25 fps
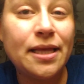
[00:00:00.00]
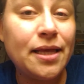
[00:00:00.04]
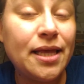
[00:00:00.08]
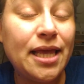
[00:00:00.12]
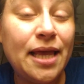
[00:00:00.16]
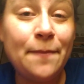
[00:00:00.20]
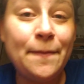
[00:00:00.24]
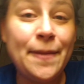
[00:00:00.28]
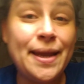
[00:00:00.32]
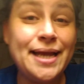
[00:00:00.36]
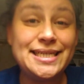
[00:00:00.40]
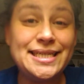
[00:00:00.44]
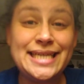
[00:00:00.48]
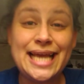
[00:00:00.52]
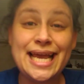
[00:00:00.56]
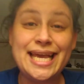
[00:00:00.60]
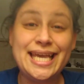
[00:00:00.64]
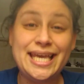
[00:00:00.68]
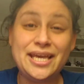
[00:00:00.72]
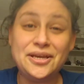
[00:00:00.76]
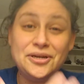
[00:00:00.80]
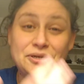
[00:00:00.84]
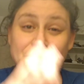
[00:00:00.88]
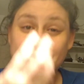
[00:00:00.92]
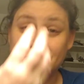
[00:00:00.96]
It may
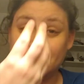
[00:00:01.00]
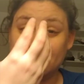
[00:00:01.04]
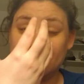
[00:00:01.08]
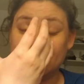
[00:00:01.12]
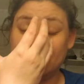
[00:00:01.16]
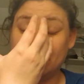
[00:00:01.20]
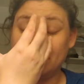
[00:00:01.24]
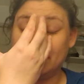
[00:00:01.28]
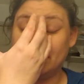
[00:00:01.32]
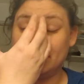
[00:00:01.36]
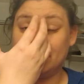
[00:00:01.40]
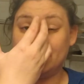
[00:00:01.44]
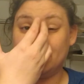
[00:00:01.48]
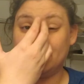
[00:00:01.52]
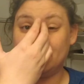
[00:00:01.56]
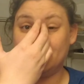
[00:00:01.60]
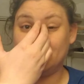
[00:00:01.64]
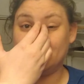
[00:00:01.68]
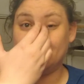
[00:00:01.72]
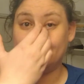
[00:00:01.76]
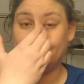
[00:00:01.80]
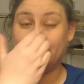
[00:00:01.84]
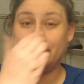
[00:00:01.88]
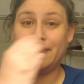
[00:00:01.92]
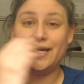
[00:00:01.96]
take years,
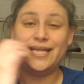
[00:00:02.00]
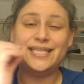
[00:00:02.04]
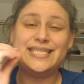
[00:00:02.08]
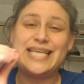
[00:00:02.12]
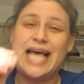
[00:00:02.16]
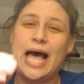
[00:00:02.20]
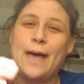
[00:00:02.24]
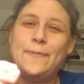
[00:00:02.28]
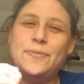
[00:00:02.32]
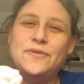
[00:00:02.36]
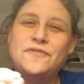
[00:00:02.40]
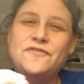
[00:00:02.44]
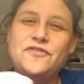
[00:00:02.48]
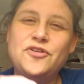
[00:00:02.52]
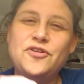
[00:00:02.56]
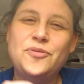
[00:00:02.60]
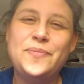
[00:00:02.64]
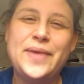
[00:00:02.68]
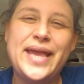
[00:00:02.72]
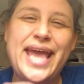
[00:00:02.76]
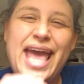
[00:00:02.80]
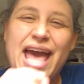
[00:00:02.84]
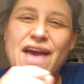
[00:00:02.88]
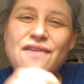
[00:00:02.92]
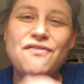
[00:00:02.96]
but it's happened for
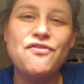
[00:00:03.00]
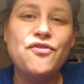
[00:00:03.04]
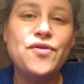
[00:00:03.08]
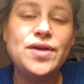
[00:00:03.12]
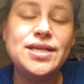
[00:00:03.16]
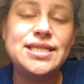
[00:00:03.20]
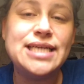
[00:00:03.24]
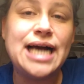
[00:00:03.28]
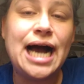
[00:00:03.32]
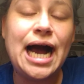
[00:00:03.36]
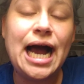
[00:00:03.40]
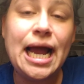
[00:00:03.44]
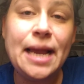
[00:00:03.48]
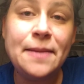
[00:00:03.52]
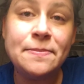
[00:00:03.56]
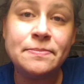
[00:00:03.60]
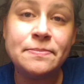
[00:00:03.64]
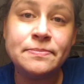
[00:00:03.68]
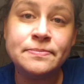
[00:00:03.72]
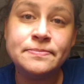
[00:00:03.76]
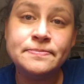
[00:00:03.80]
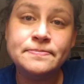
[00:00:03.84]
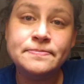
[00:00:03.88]
me every time.